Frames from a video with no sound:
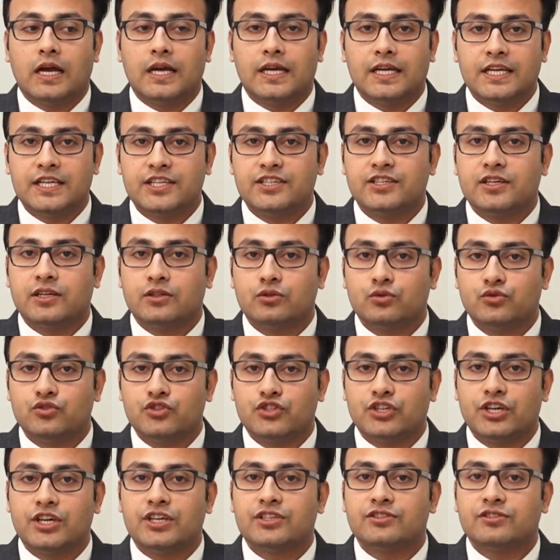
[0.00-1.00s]
India to
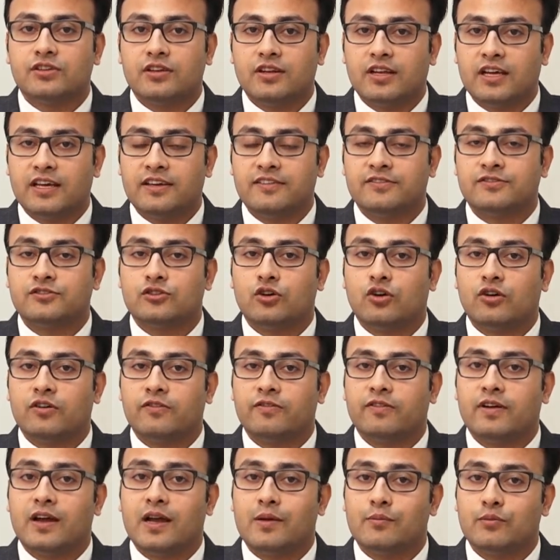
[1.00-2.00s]
change the lives of
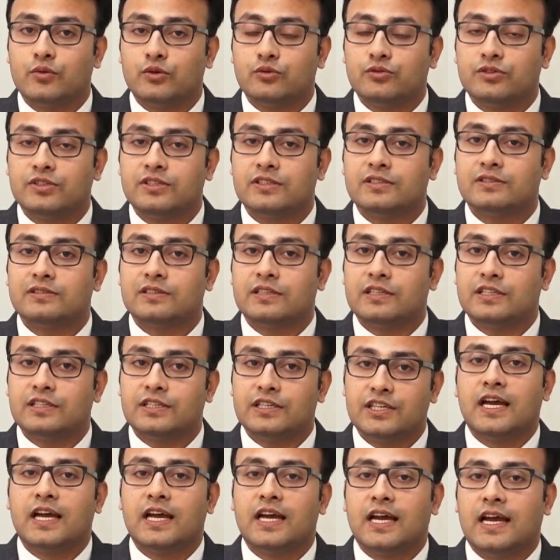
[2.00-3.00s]
amputees
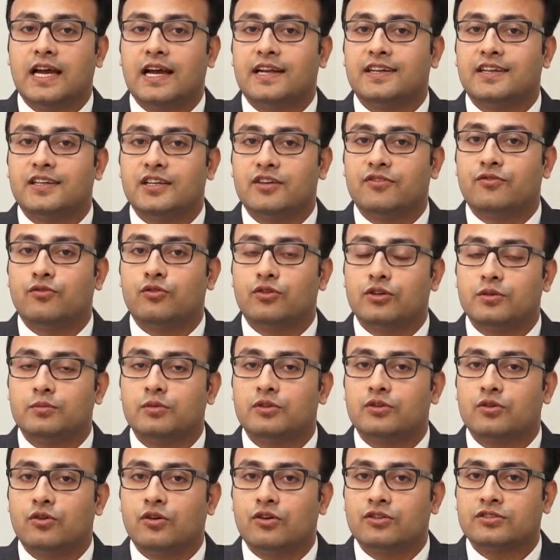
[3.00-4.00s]
at an affordable
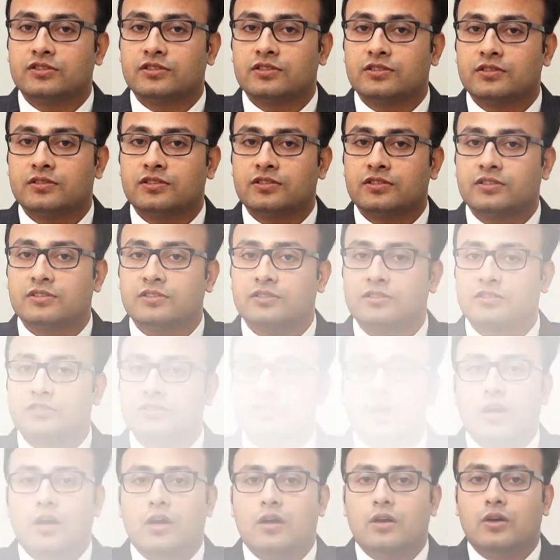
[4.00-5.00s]
cost.
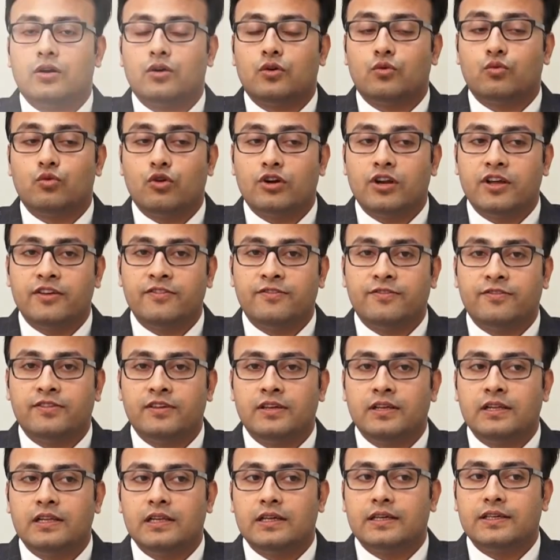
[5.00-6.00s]
What I
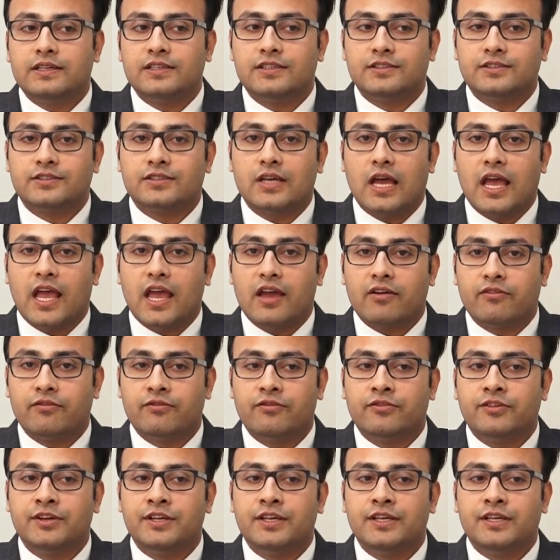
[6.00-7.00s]
feel is
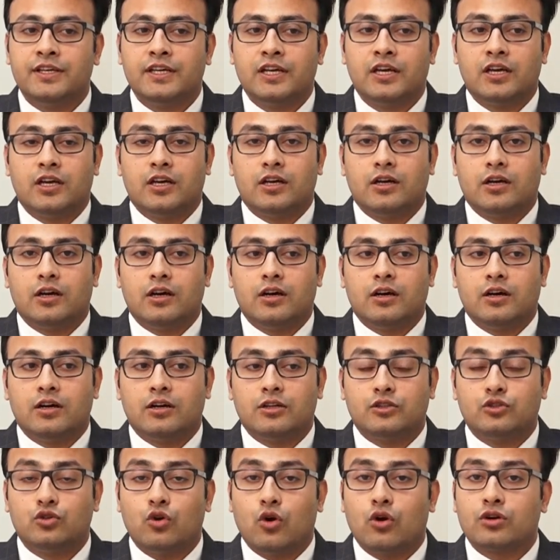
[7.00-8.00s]
every
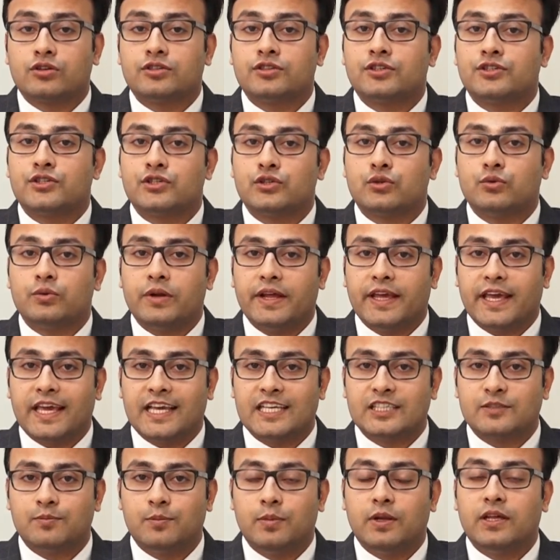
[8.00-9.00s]
doctor should
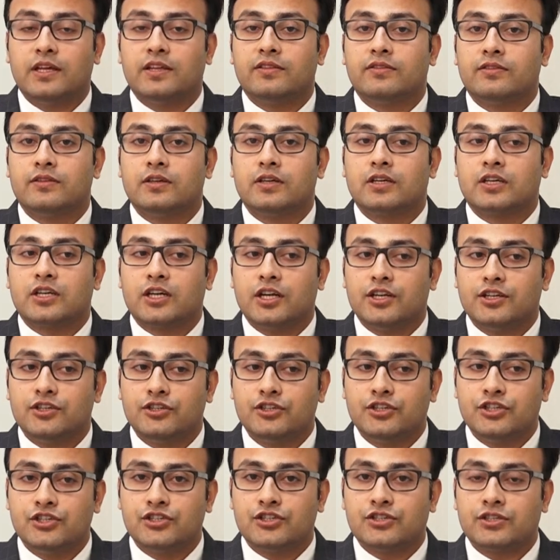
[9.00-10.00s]
explain the
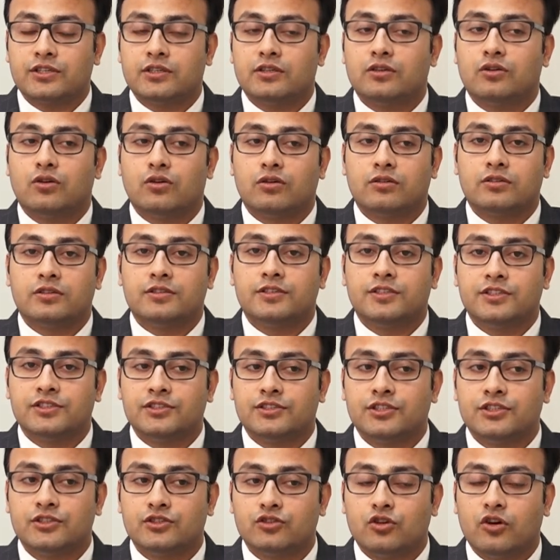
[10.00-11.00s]
condition or the
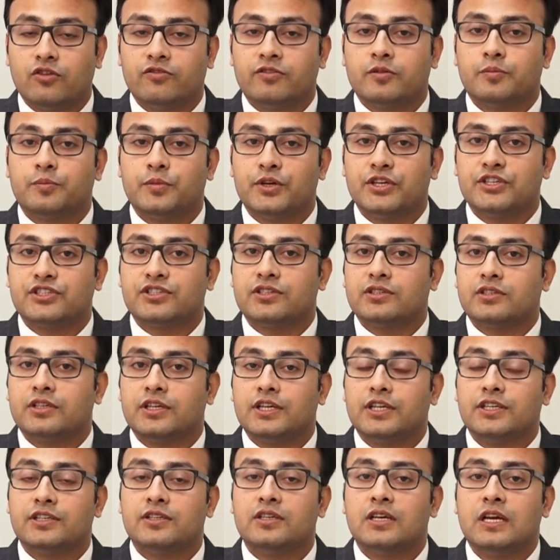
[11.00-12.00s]
disease of a patient
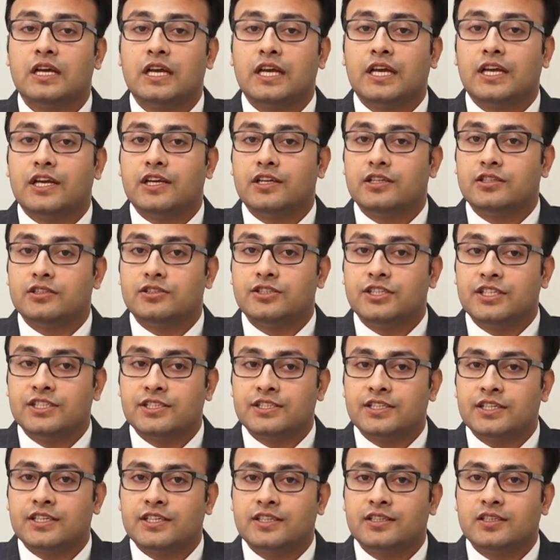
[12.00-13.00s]
in
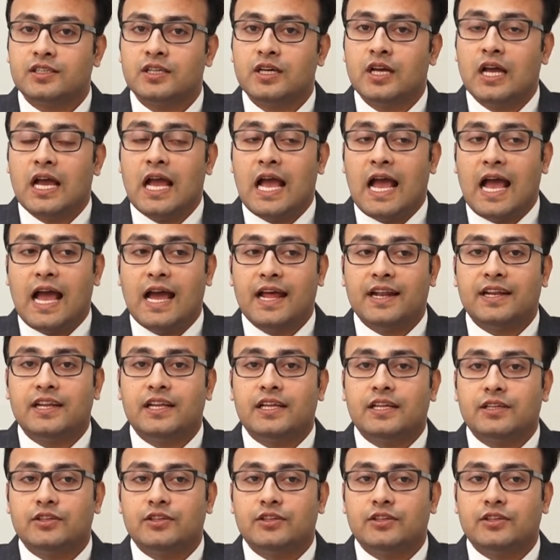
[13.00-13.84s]
detail, and